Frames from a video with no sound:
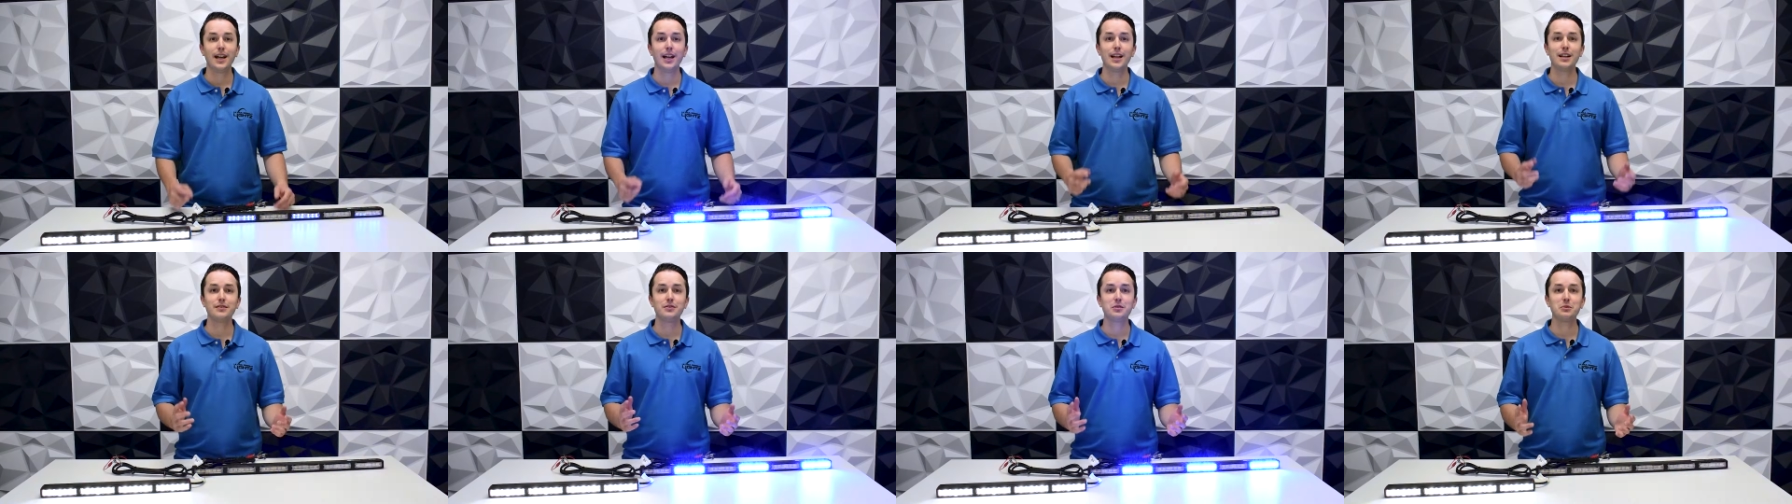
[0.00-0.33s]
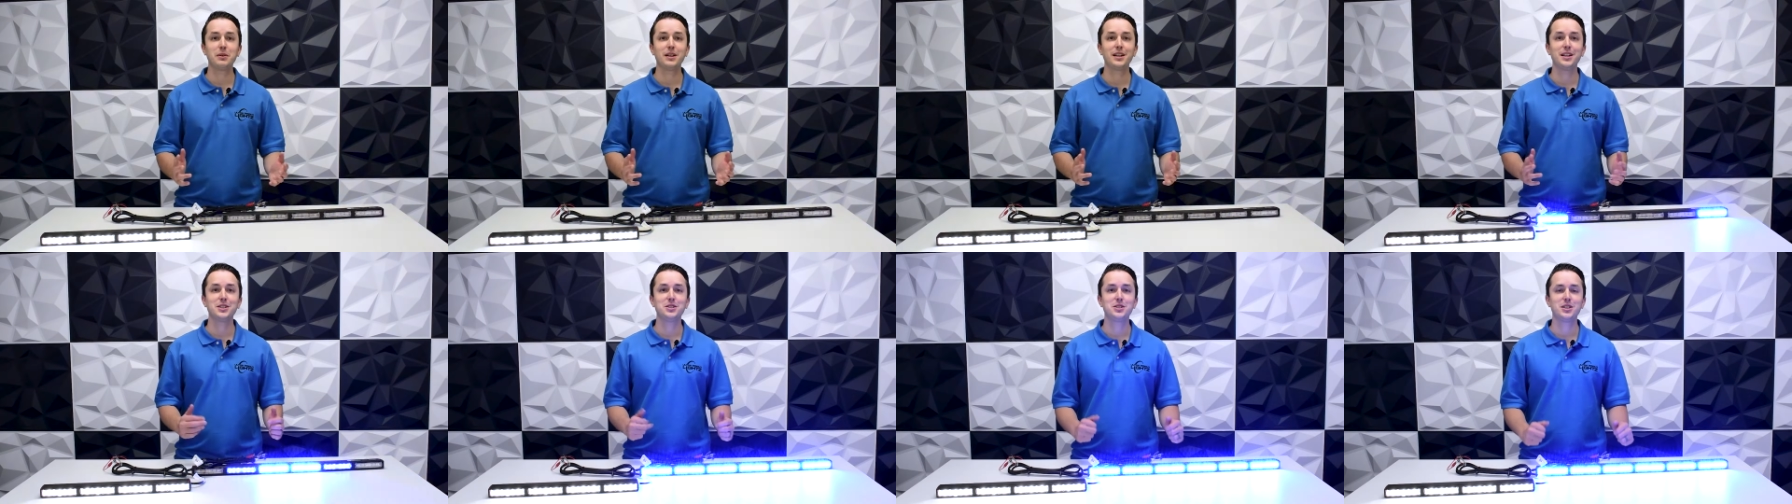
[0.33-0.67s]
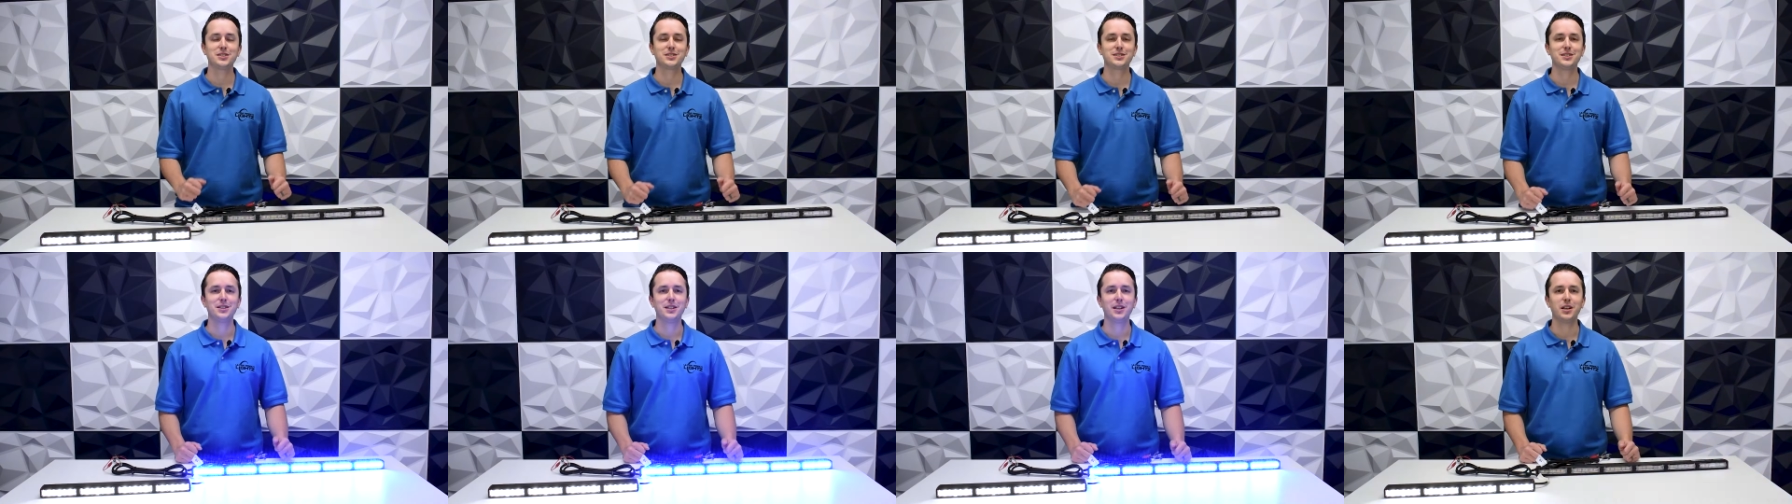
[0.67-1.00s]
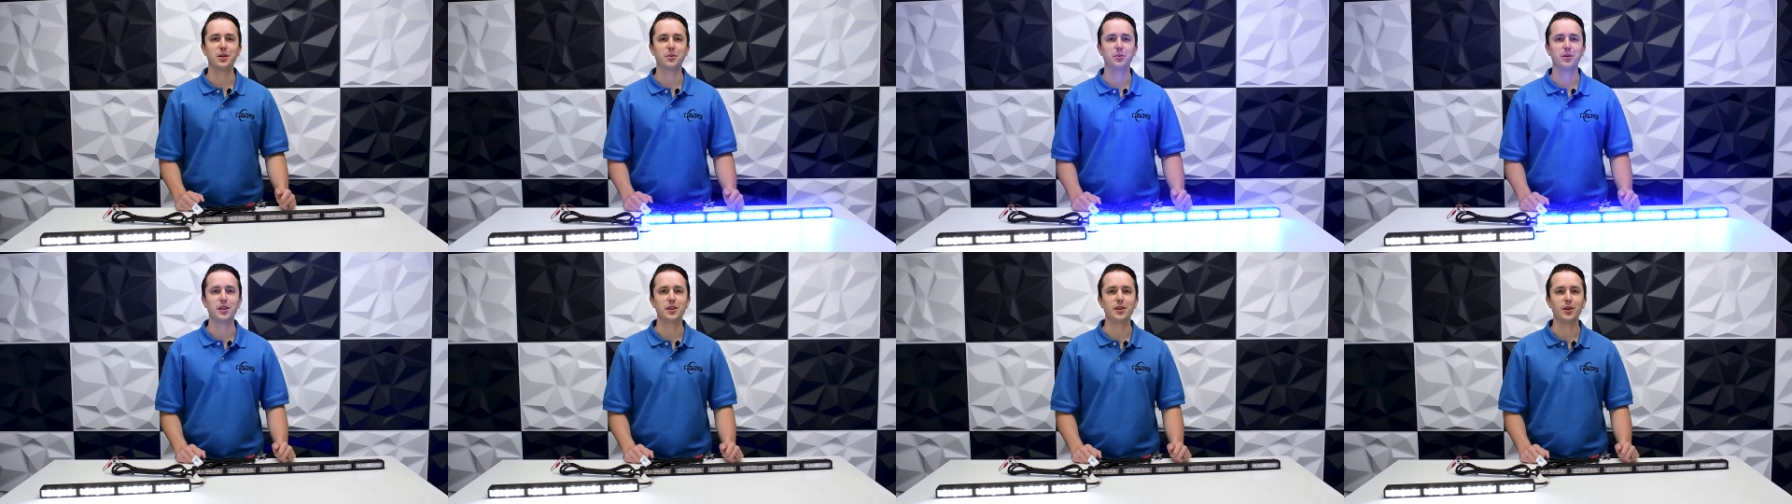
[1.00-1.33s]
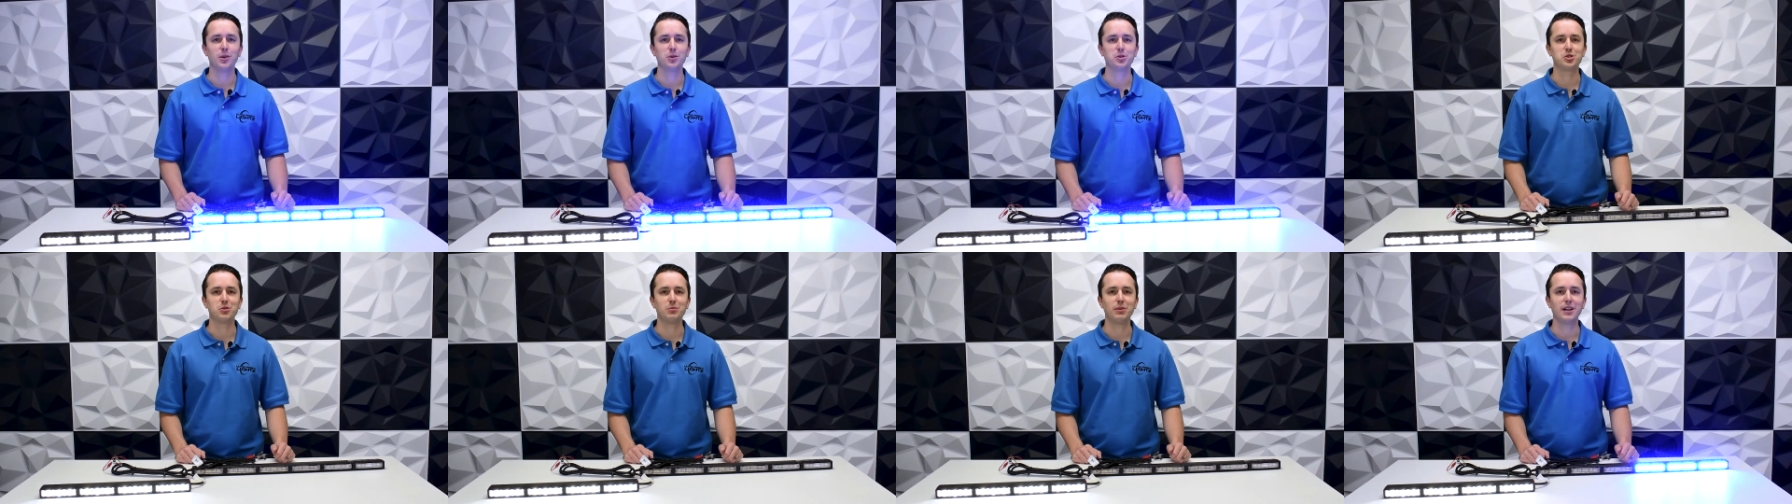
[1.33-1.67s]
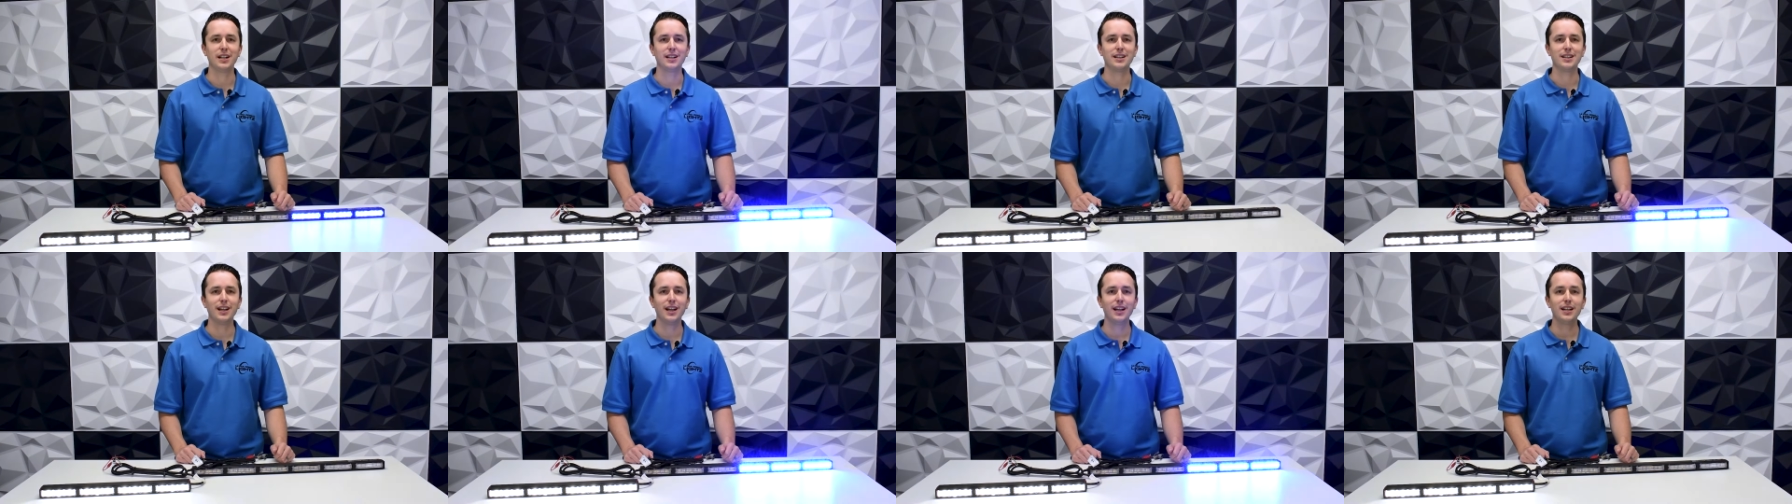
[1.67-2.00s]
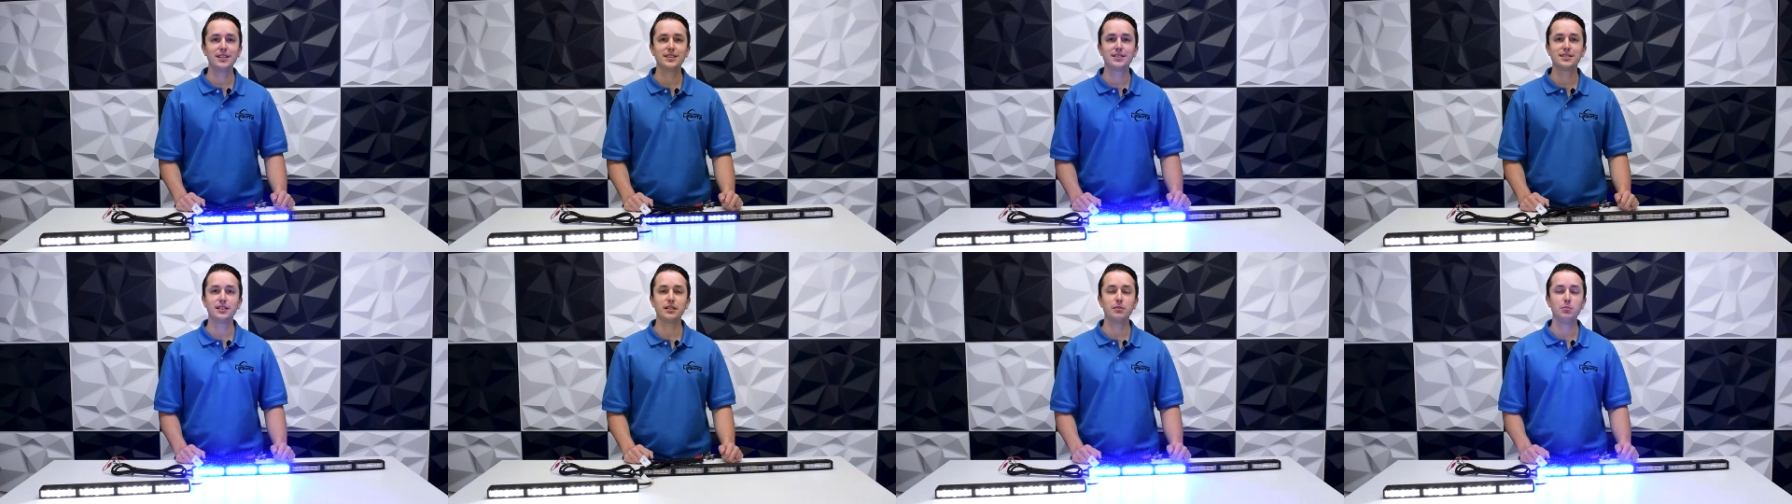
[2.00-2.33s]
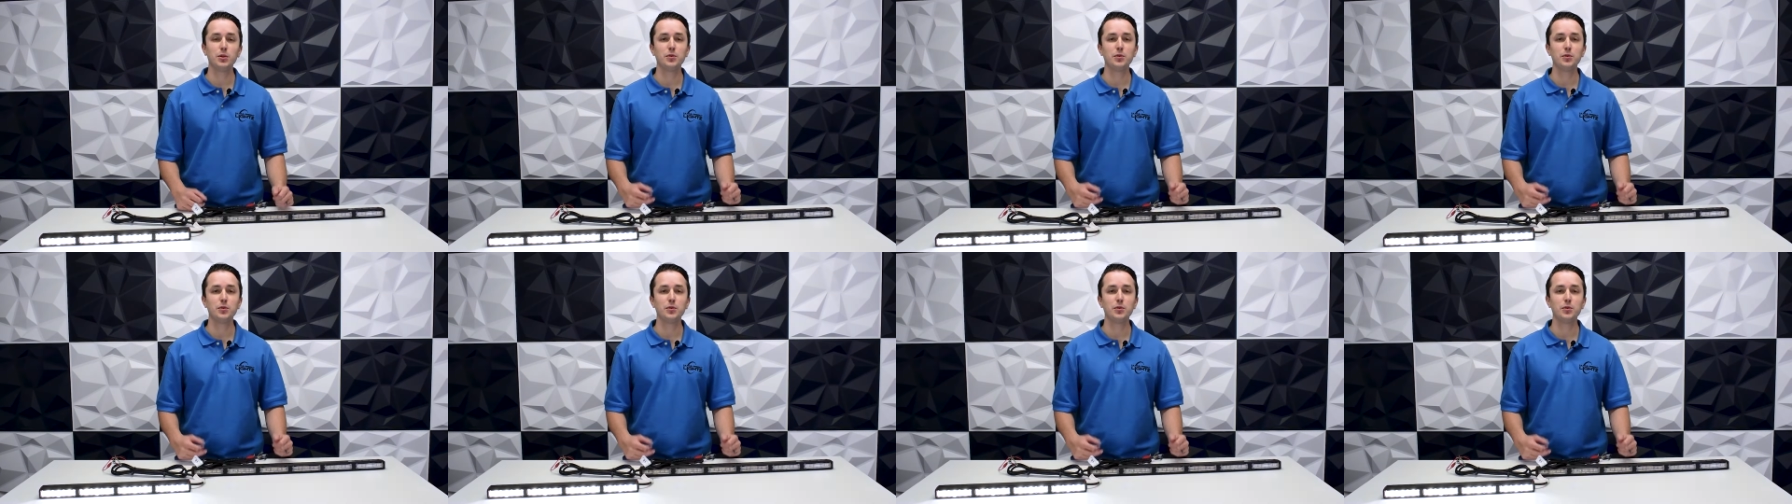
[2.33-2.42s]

Hey everybody, Justin here with Ultra Lights.